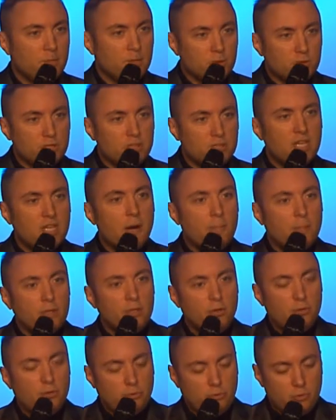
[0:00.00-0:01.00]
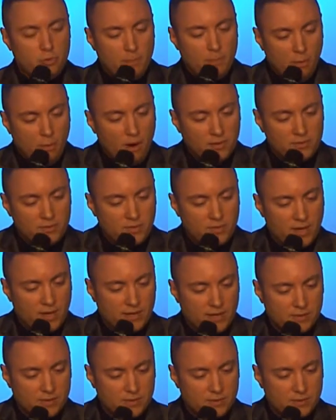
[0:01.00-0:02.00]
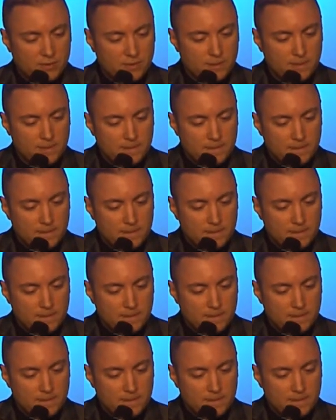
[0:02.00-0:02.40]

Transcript: They're just helping you through the process.